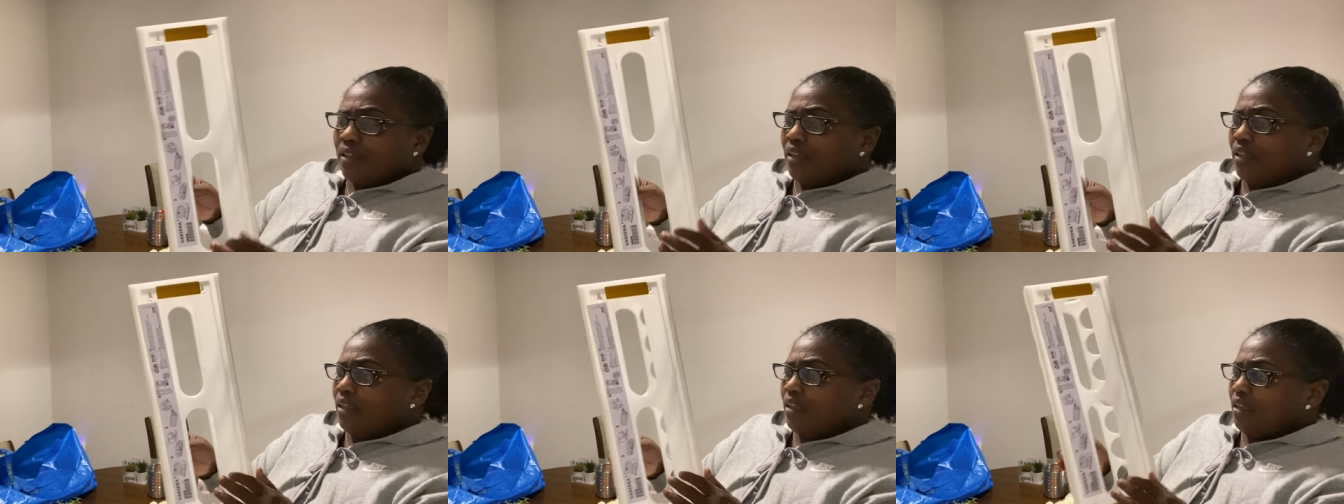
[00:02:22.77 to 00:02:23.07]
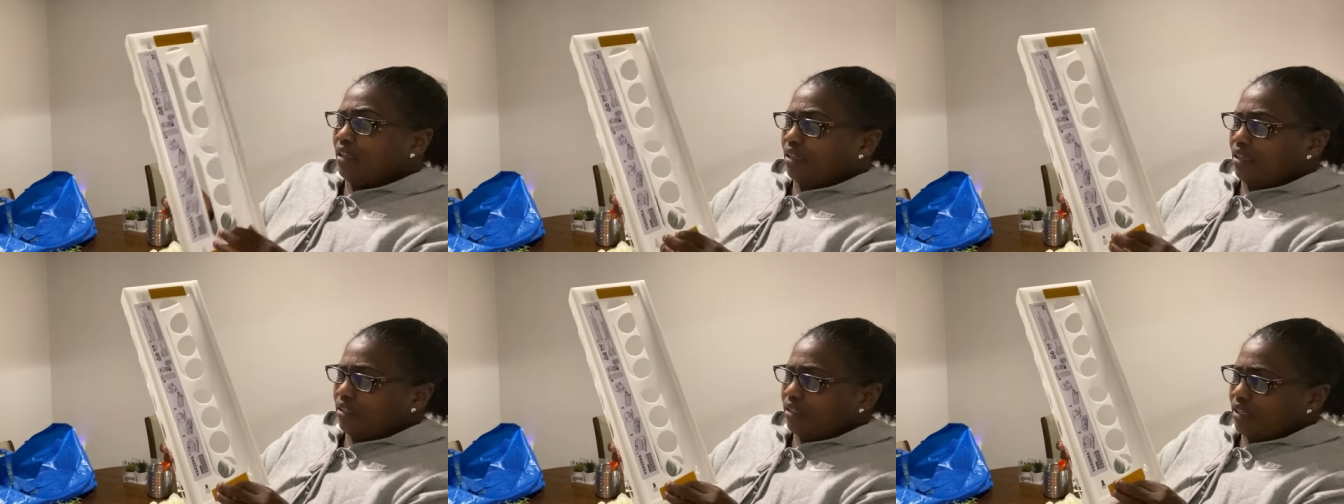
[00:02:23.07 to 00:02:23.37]

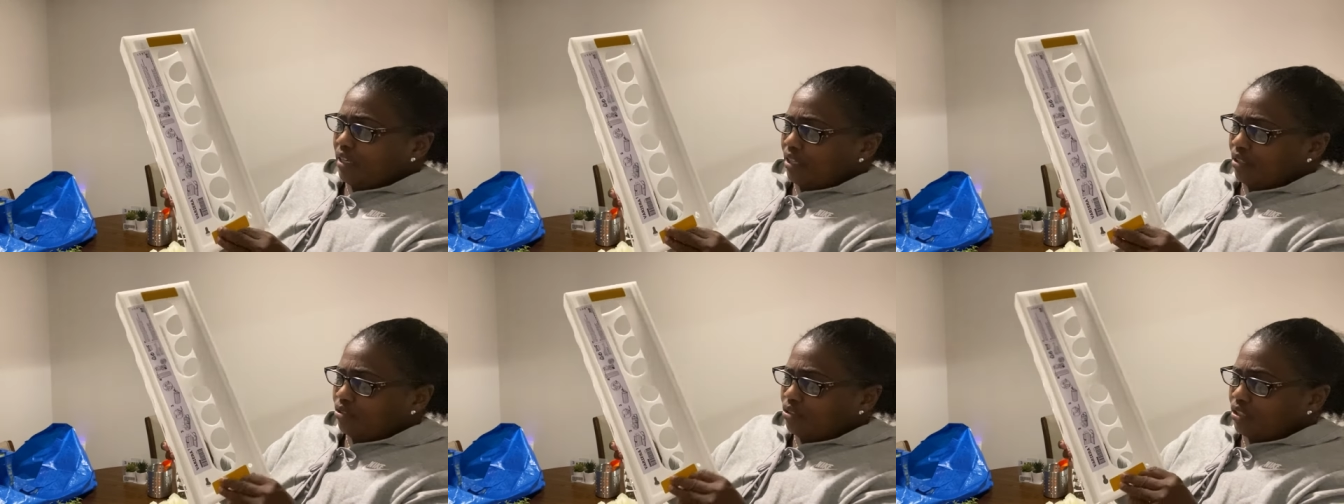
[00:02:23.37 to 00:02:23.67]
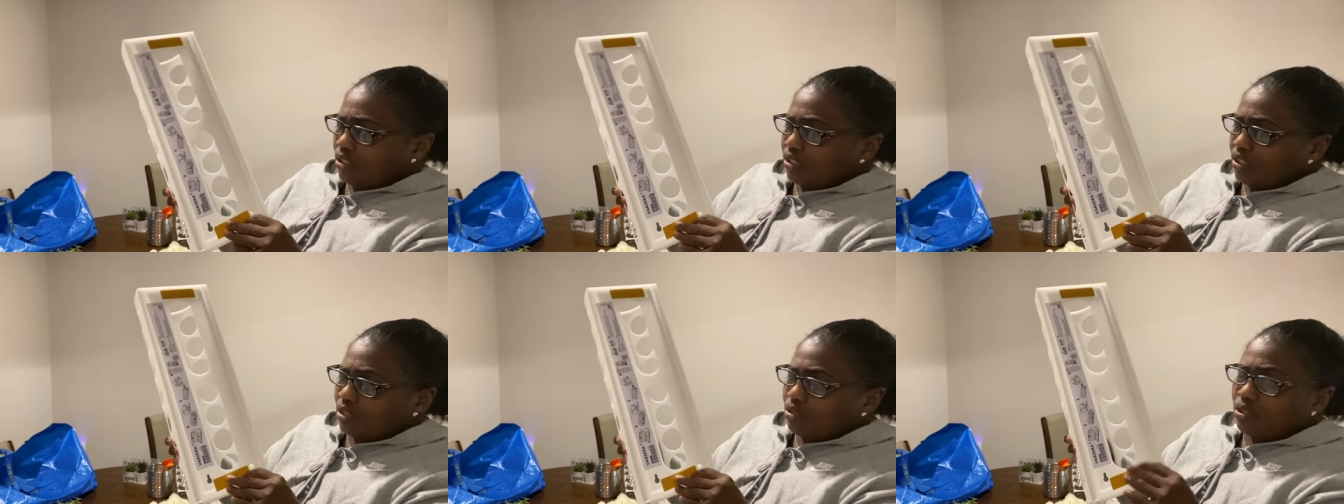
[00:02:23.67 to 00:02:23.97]
And yeah, you just
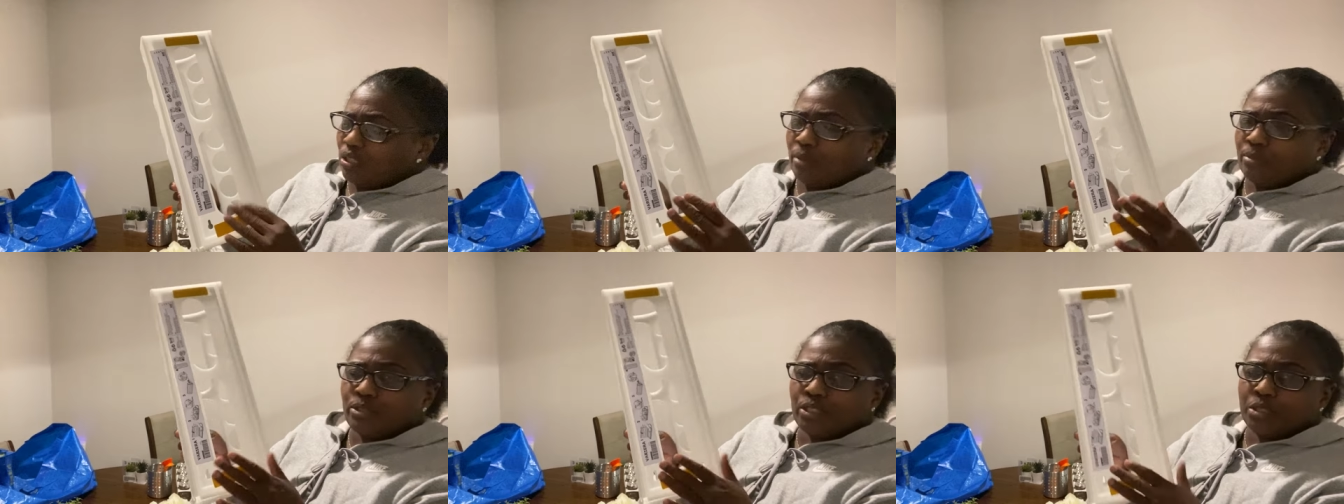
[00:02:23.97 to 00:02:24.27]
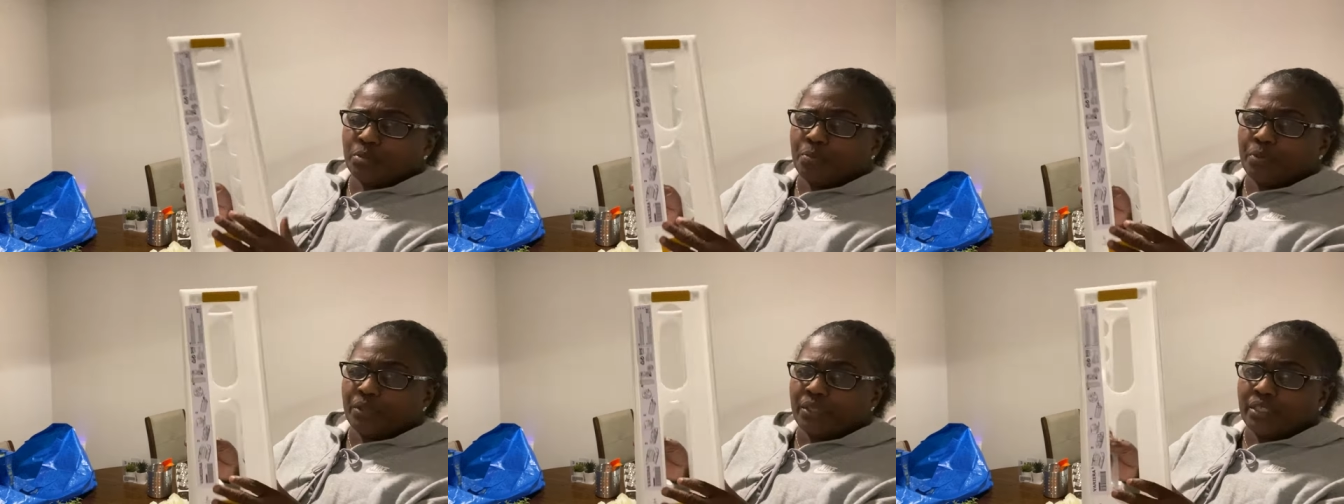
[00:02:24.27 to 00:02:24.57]
stick, so I'm just
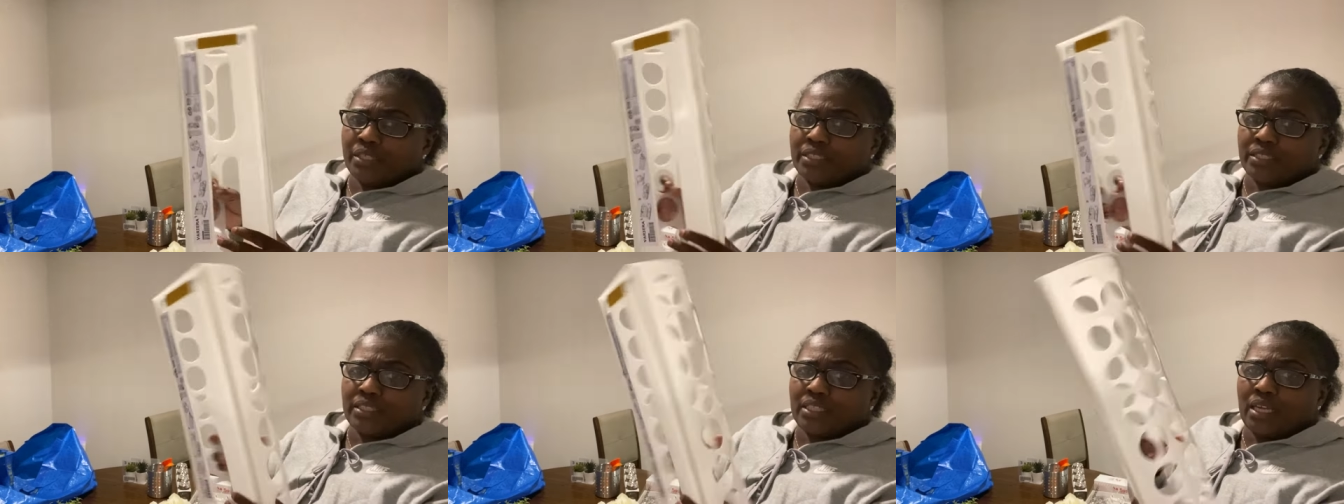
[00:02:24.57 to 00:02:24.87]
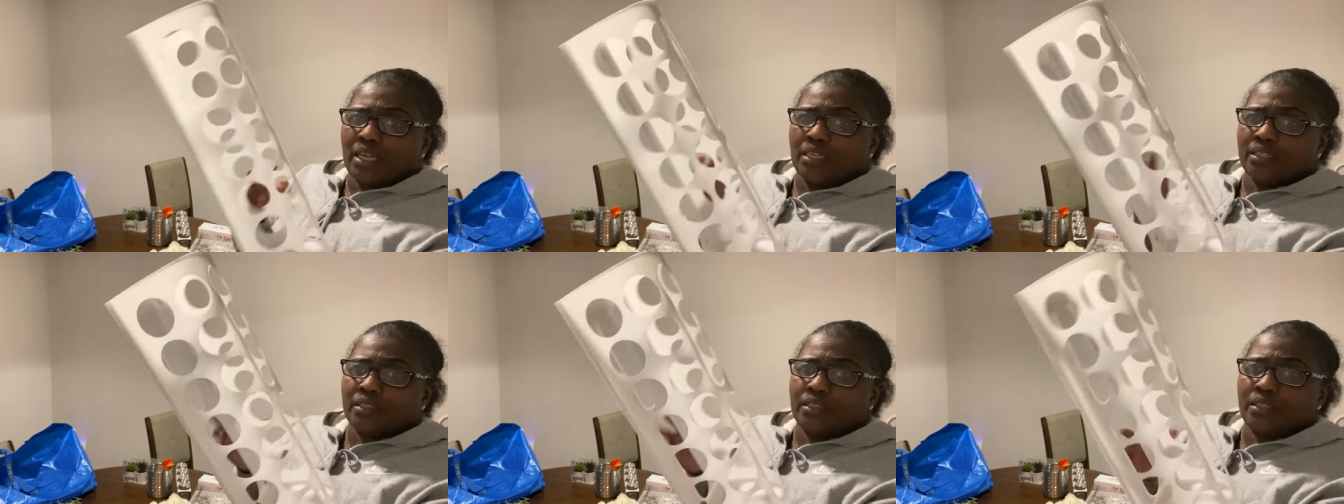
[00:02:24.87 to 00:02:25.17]
putting it
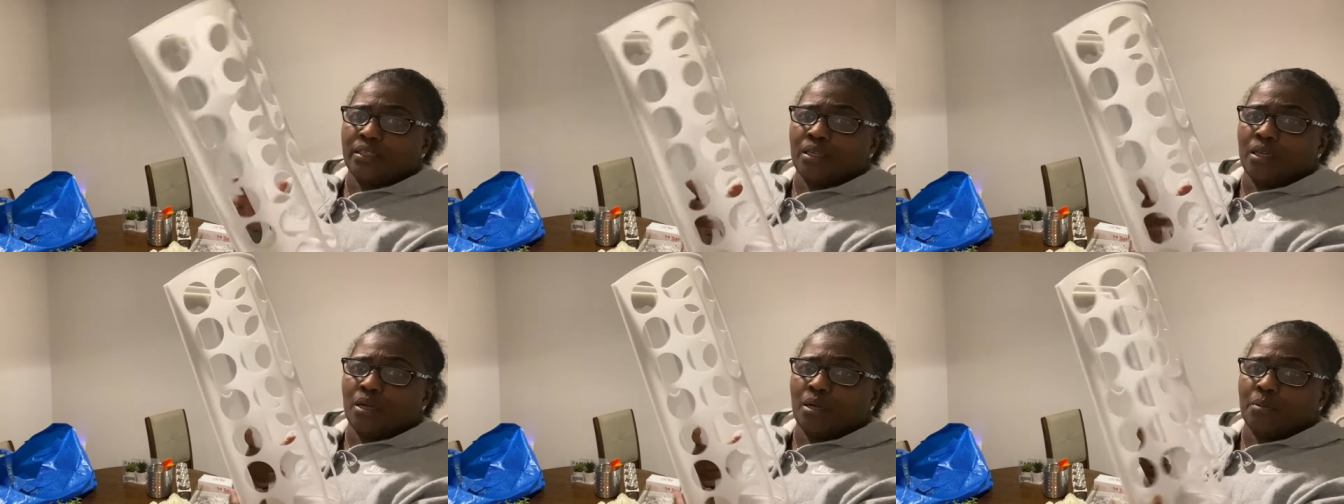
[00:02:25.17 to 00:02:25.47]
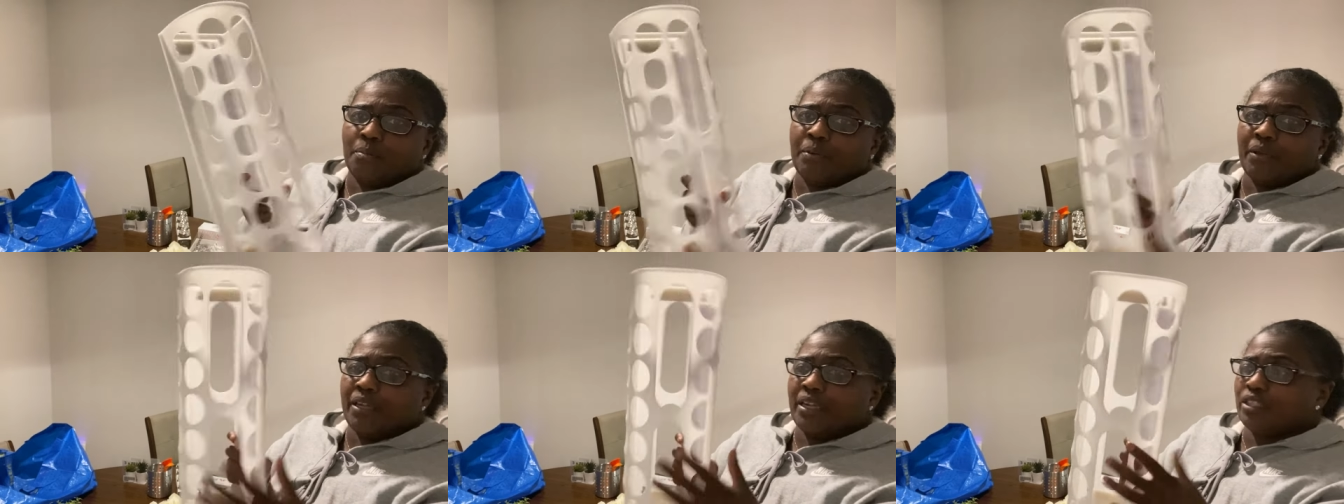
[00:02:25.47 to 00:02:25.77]
inside the uh,
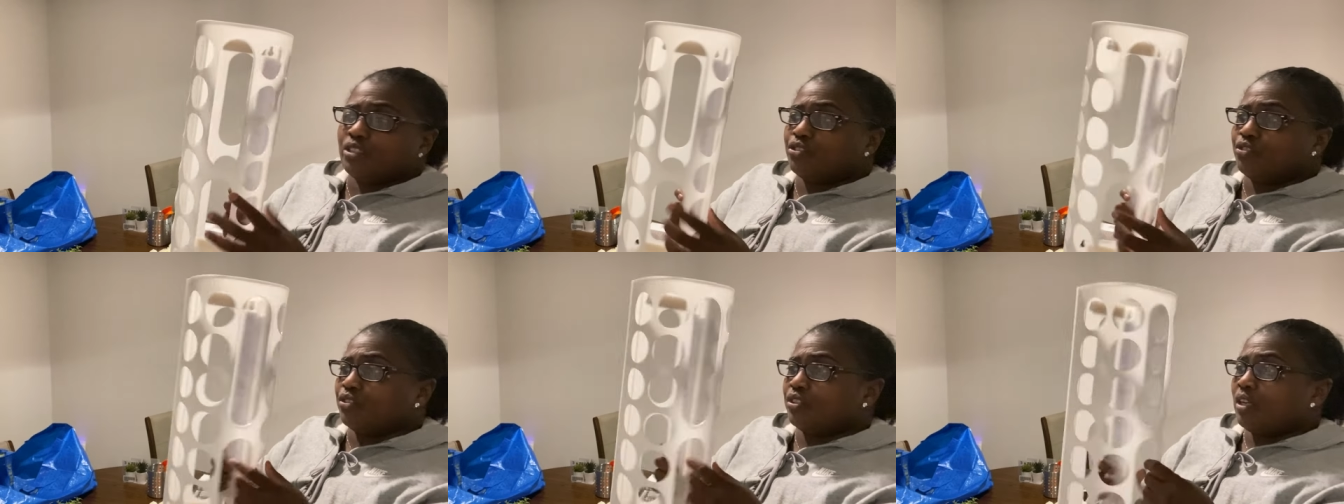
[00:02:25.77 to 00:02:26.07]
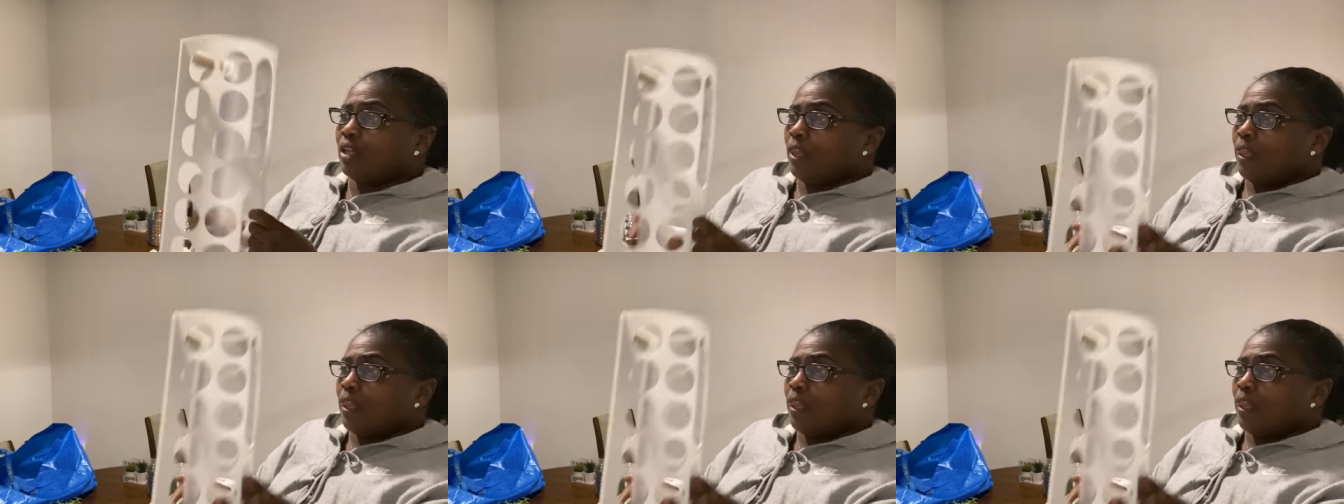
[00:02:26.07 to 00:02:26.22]
pantry